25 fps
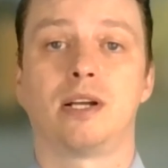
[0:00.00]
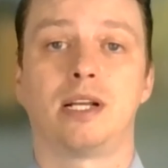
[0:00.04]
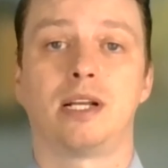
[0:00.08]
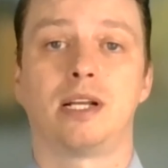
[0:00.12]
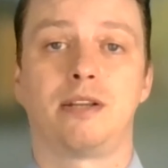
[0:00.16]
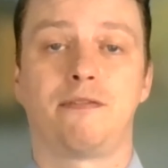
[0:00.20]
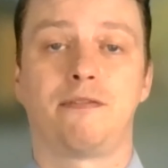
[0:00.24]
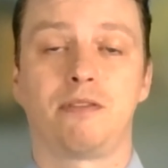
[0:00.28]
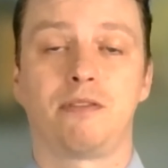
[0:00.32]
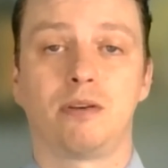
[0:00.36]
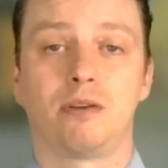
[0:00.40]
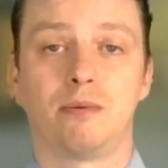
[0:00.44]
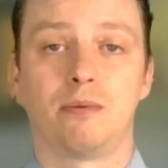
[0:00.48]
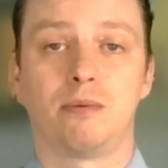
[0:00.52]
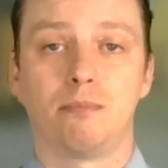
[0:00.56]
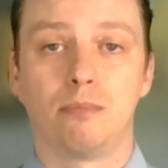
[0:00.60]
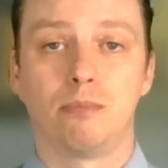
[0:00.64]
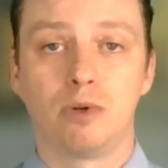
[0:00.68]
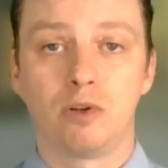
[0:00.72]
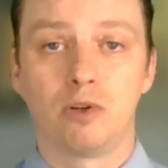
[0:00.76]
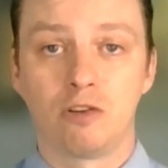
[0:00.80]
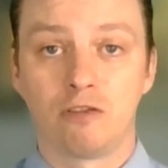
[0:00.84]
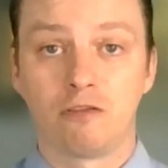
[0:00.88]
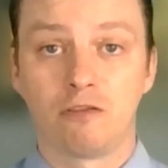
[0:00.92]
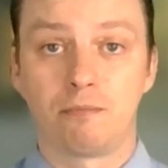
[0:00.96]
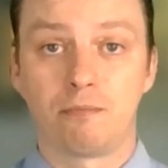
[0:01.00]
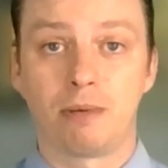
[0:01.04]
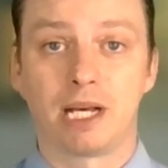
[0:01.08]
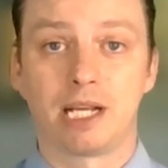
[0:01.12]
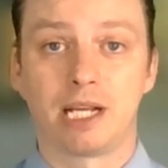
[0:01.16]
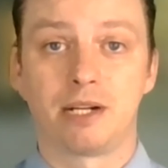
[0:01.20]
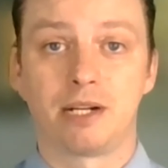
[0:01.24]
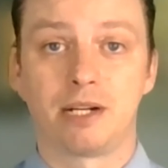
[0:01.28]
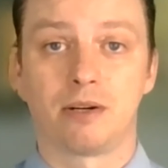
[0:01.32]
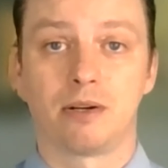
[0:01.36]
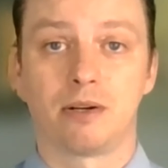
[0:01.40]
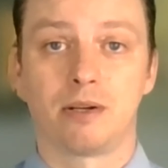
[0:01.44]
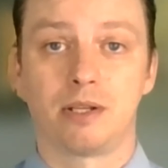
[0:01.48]
And if you move
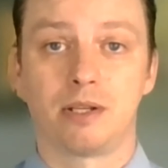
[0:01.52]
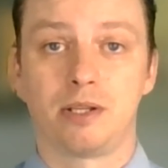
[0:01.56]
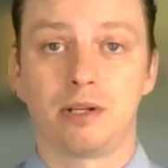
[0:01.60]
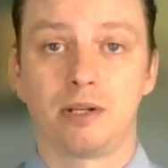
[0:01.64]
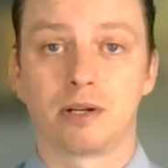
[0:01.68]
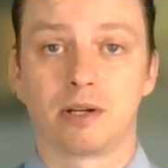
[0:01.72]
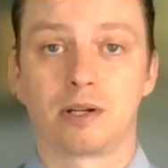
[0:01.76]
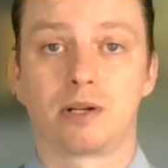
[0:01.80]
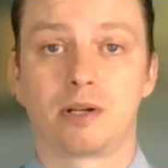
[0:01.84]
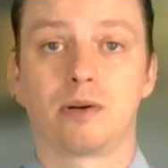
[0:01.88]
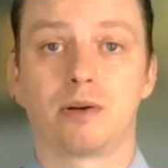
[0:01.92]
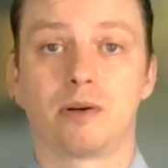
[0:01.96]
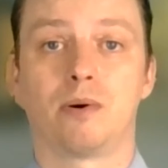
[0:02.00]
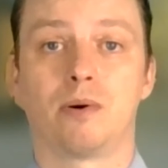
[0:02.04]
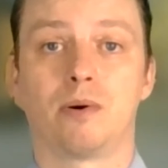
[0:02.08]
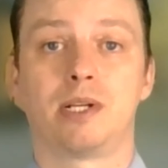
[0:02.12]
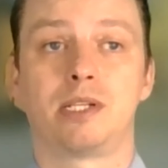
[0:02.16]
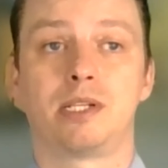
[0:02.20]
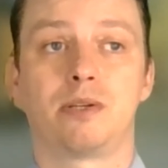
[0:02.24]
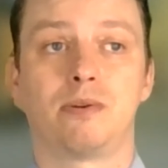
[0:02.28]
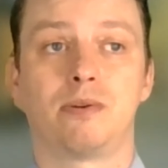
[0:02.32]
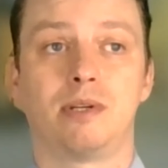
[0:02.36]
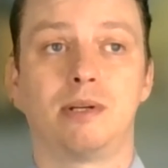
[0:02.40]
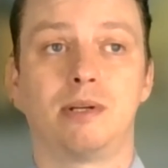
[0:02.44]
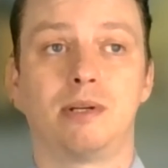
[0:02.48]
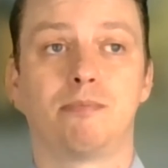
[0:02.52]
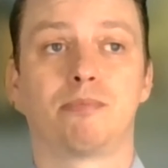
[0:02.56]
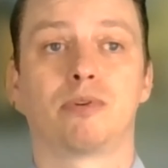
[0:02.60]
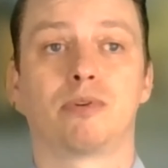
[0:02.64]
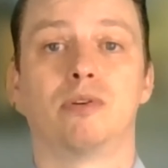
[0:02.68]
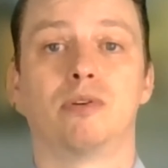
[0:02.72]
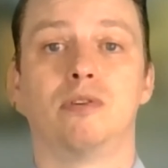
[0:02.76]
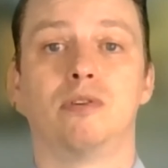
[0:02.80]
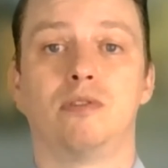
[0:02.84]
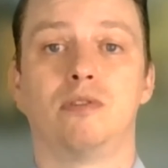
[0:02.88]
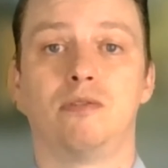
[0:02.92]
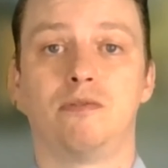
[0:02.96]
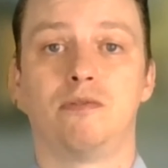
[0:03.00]
better, you're going to
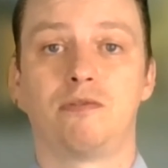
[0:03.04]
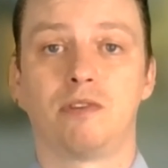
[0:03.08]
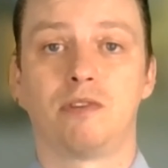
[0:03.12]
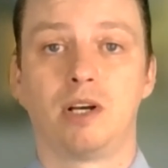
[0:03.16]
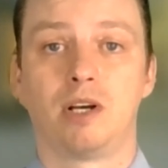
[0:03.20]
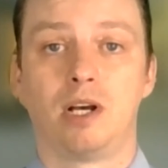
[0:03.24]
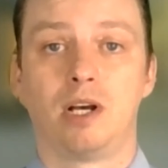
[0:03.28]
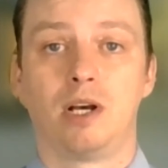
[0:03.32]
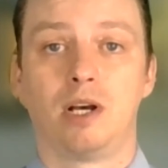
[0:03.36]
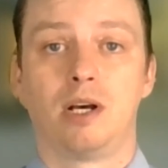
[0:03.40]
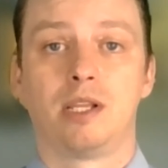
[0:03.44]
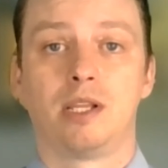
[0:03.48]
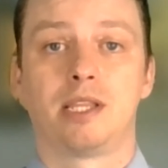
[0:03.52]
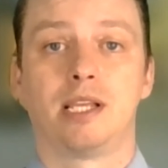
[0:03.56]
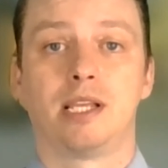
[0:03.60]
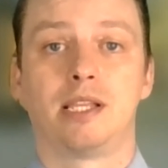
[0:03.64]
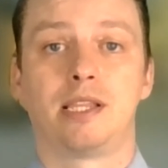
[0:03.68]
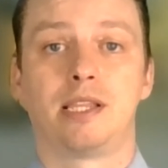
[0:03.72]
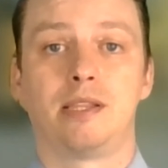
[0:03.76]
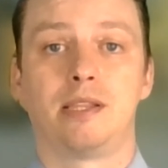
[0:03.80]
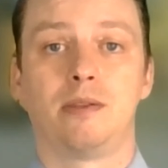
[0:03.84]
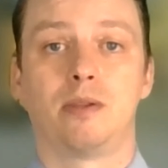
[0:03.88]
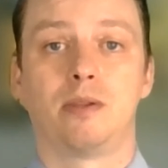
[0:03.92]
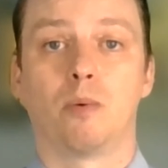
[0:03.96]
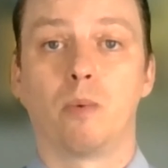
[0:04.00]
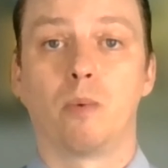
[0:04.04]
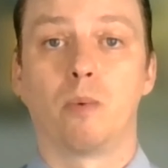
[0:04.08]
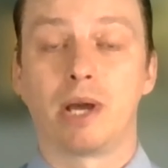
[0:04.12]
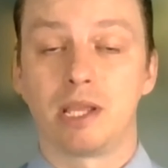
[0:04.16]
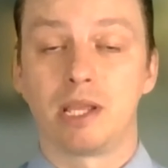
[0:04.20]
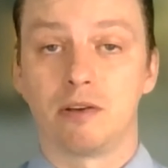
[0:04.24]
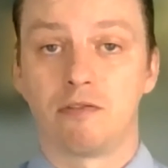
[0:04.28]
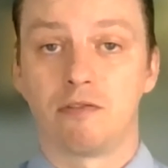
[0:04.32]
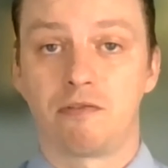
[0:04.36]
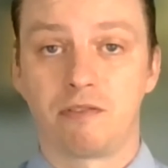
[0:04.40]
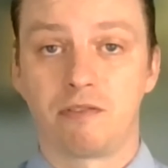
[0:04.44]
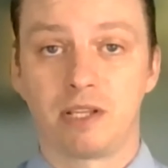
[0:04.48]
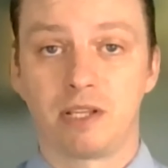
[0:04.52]
improve the way
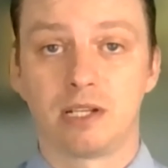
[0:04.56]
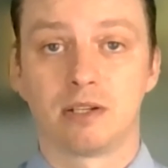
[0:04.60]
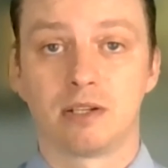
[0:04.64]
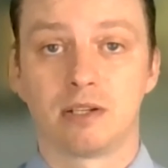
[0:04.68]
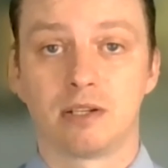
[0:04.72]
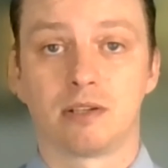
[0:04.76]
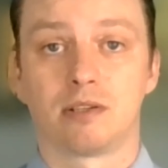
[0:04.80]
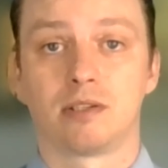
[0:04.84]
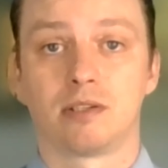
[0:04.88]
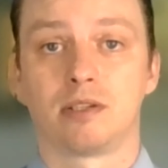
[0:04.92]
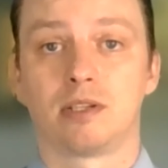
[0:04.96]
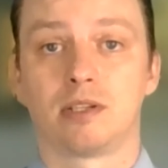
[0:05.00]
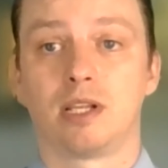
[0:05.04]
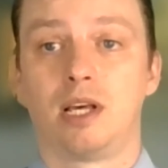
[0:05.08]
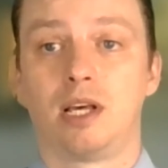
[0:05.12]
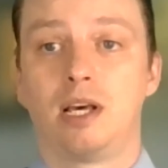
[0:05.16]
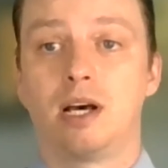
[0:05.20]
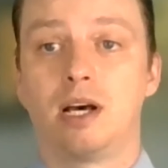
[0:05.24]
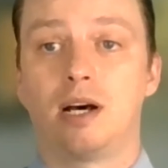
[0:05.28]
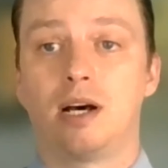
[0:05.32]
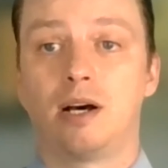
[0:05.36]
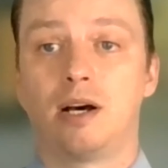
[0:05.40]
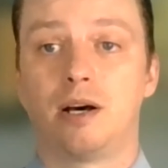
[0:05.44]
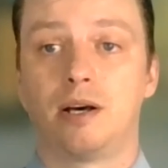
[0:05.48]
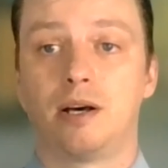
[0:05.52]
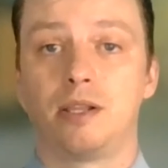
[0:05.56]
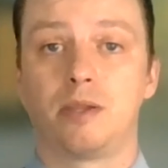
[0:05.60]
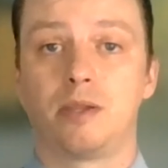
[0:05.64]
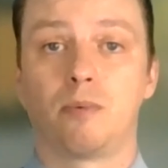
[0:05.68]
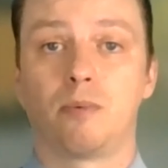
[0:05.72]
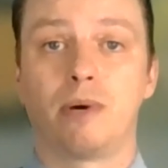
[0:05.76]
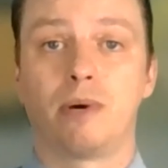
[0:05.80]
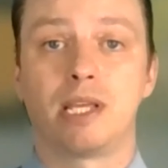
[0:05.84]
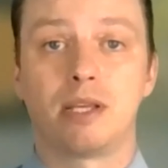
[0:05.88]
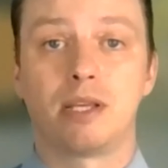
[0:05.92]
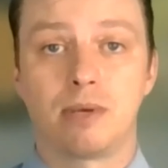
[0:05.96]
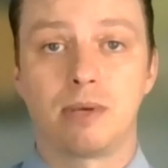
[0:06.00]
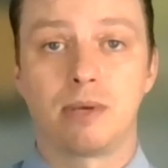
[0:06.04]
you feel, the
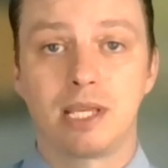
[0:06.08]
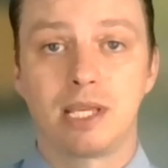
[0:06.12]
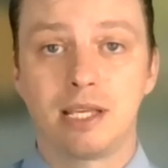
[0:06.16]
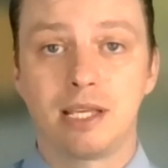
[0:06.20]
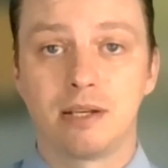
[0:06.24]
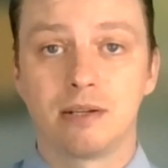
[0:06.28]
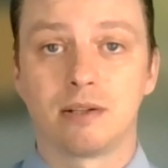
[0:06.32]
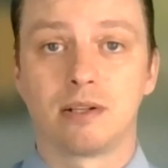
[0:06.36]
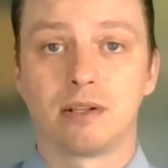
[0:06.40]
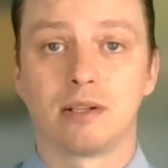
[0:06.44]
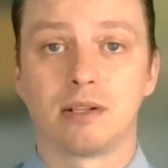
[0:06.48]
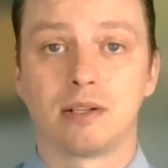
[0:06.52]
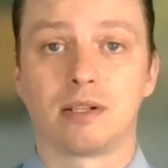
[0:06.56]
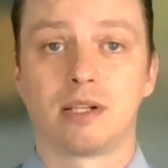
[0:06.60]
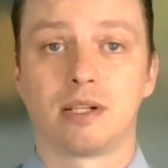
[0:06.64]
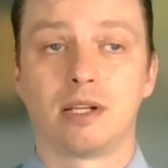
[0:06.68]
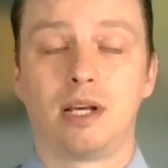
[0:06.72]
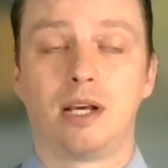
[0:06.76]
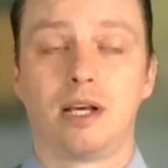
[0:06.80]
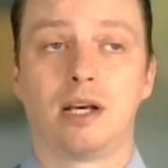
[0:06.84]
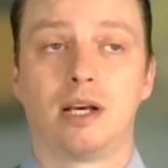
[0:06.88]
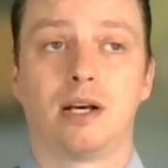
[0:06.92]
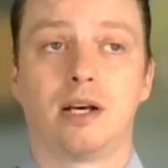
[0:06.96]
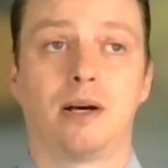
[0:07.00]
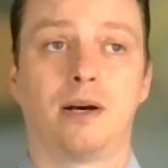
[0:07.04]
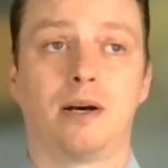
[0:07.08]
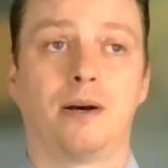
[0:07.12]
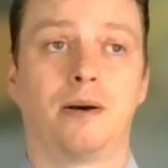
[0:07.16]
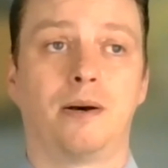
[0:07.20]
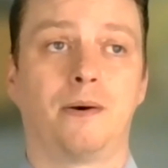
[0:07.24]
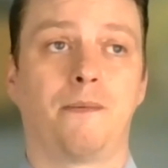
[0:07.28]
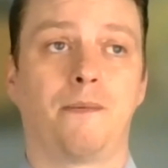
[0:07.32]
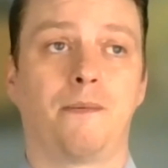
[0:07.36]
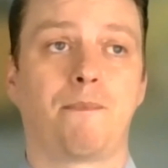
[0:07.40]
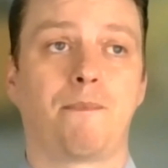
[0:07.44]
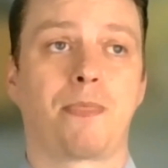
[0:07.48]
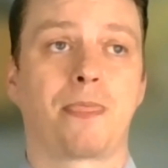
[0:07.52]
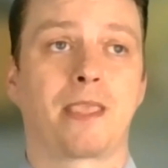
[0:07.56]
way you heal,
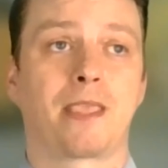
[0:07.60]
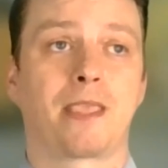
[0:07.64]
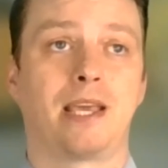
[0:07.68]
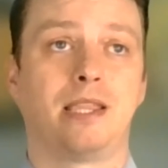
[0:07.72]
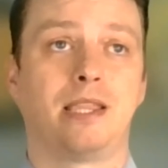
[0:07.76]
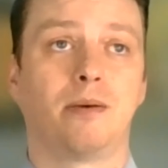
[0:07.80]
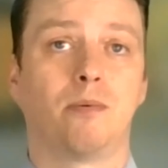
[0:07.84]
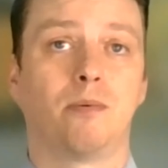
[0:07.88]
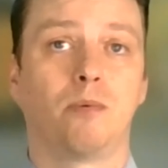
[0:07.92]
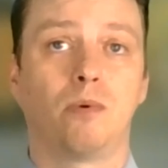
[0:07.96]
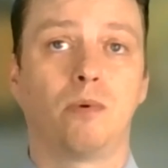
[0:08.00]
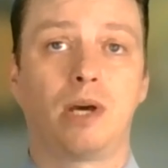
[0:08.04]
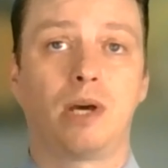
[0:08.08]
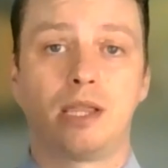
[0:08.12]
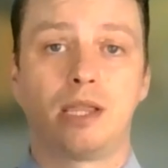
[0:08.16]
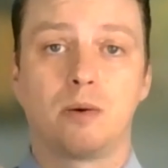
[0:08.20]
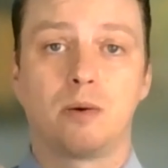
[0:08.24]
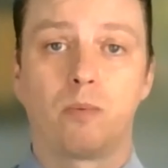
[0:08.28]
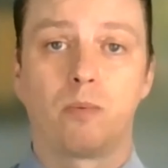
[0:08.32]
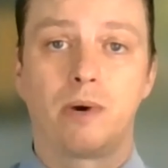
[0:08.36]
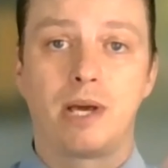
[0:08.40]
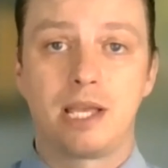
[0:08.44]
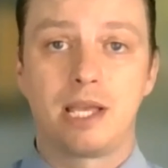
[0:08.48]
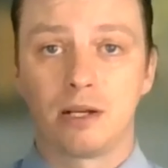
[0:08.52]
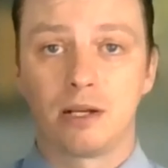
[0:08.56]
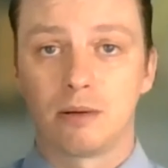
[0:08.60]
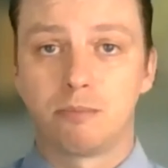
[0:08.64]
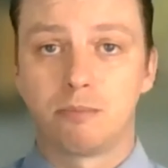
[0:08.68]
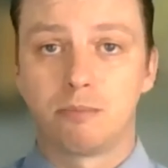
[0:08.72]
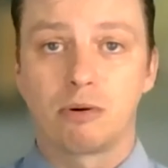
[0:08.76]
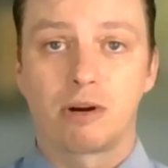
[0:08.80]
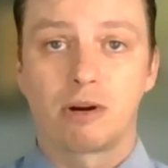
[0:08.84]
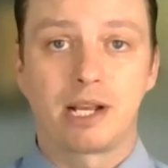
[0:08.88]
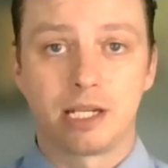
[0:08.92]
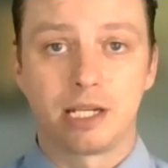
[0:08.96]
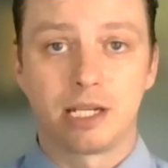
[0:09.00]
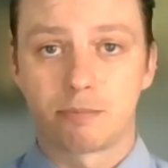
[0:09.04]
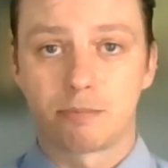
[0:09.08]
and the way your
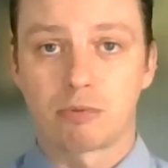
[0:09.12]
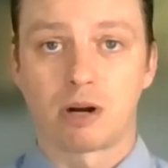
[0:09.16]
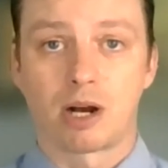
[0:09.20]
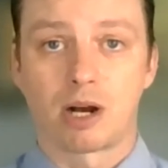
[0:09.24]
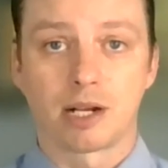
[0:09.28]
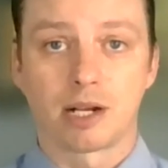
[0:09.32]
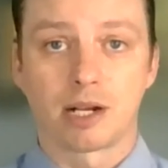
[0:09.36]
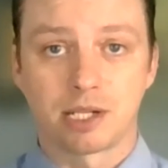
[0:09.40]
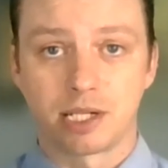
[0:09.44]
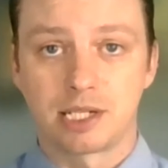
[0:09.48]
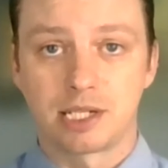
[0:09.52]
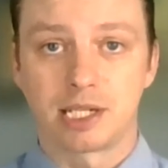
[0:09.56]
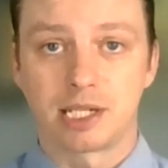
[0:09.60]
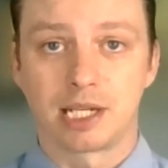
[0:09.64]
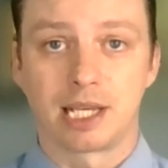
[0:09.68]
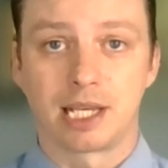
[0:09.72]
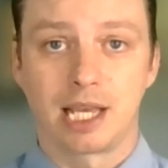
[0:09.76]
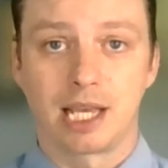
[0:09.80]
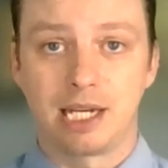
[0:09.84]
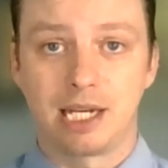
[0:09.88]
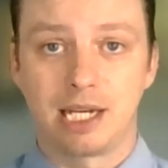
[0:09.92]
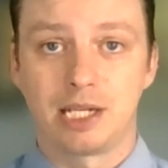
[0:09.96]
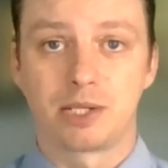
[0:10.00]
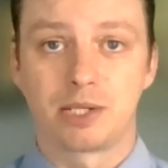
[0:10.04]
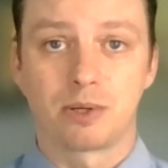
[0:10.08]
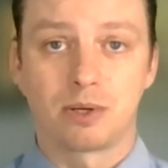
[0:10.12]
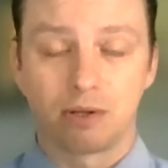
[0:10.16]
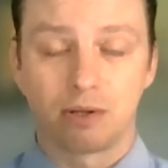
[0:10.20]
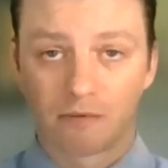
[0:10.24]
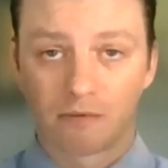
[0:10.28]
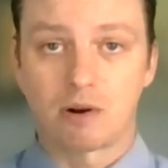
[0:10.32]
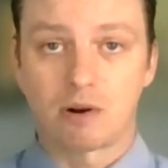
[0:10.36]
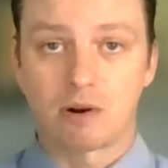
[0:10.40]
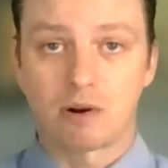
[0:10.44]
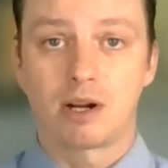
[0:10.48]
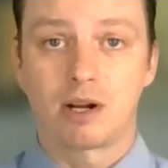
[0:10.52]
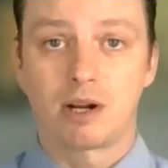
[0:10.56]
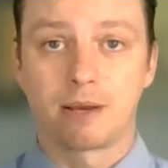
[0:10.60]
brain is processing any sort of
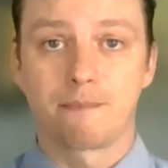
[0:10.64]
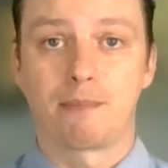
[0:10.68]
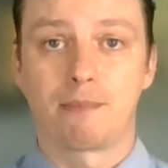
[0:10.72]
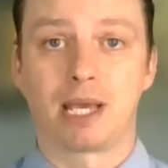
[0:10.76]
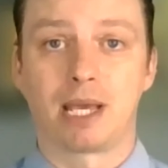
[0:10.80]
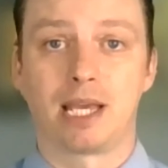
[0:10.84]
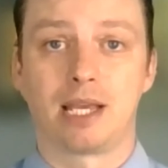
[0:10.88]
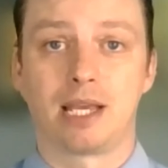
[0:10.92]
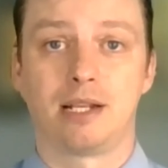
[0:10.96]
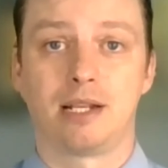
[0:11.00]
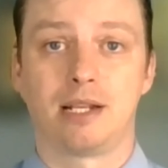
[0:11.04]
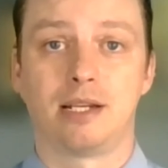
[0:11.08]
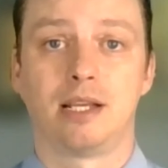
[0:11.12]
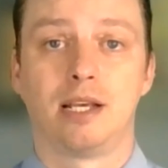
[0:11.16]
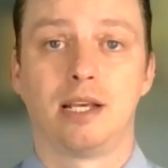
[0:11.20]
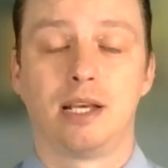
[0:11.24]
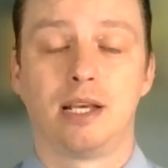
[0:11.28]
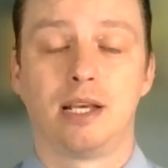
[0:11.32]
chronic pain.